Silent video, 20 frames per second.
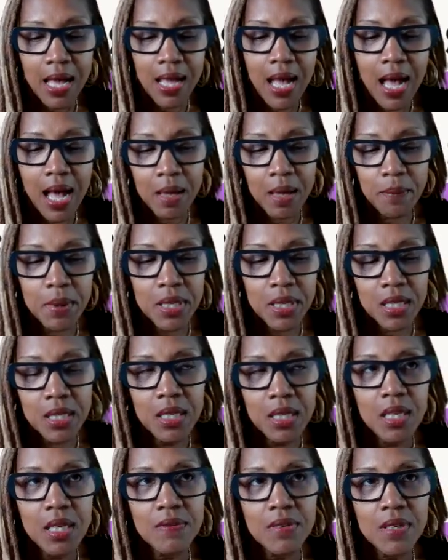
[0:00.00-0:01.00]
I
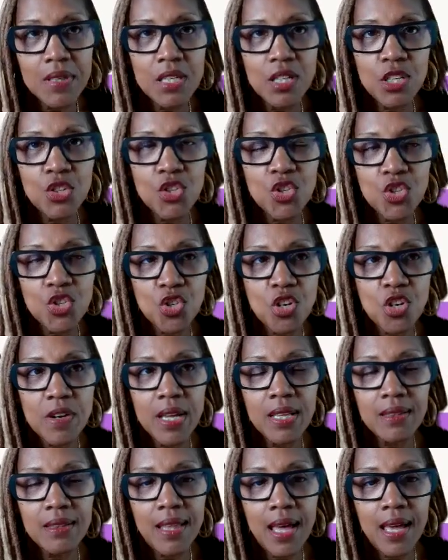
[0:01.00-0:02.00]
believe in
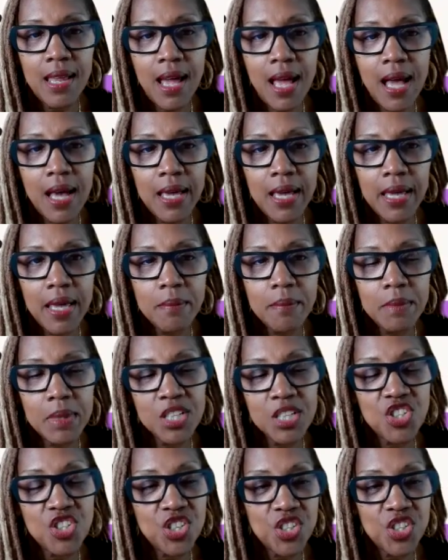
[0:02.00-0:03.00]
ensuring that I
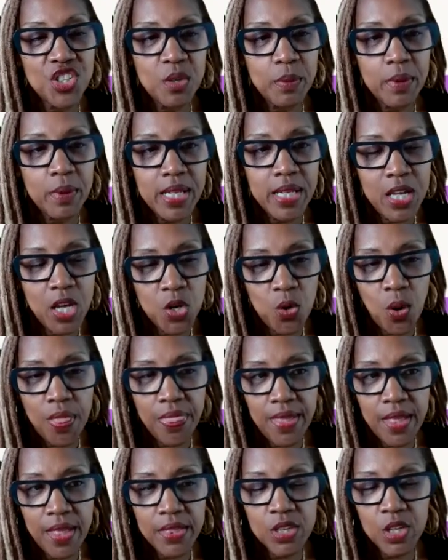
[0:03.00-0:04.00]
am a genuine and
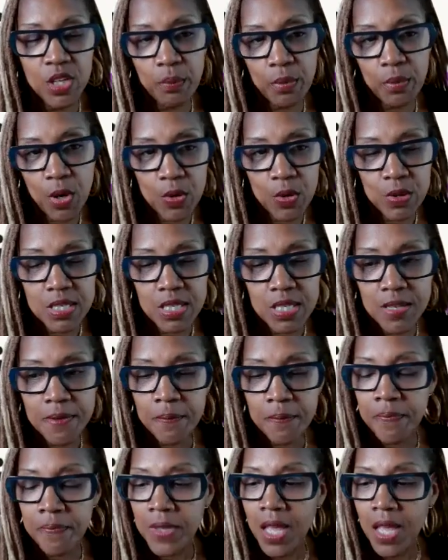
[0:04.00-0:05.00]
authentic
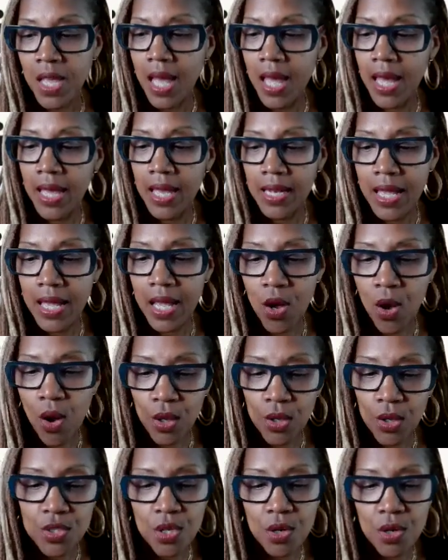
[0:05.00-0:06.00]
person And I
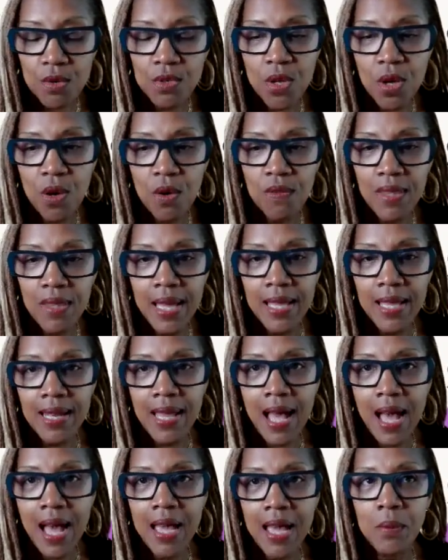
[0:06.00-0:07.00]
also know
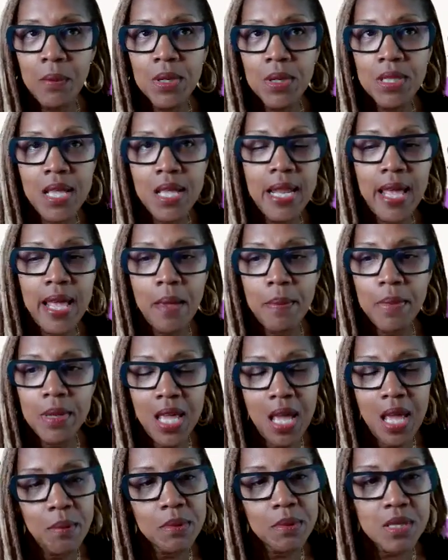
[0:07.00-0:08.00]
that I would not have been